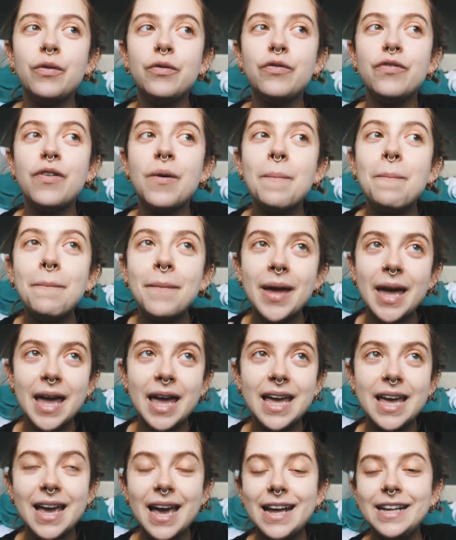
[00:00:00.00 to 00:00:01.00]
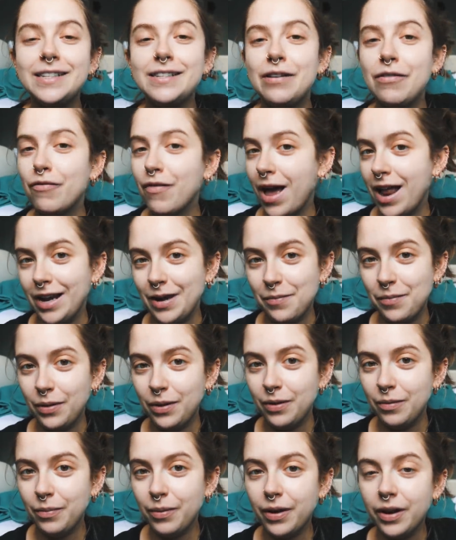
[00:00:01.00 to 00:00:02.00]
for me it's
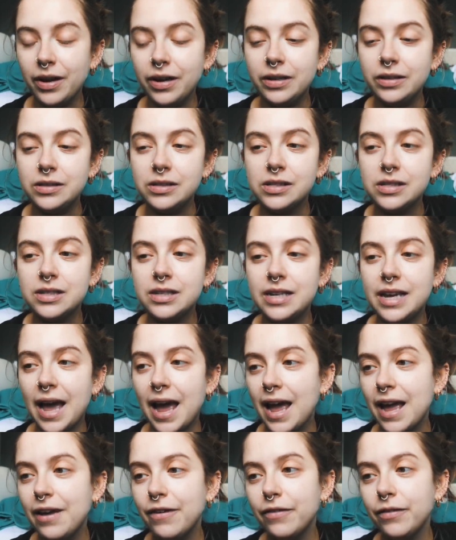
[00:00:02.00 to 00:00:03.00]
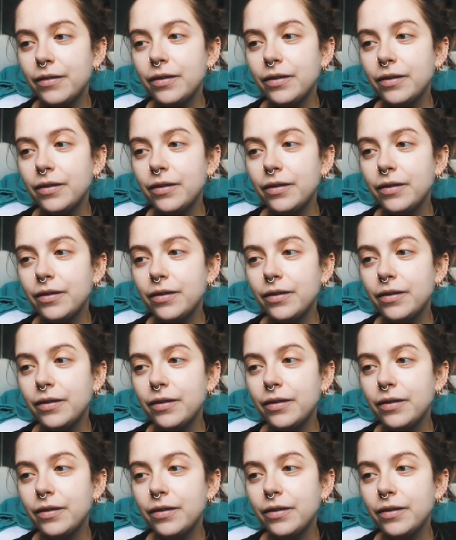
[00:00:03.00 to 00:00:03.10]
invaluable because yeah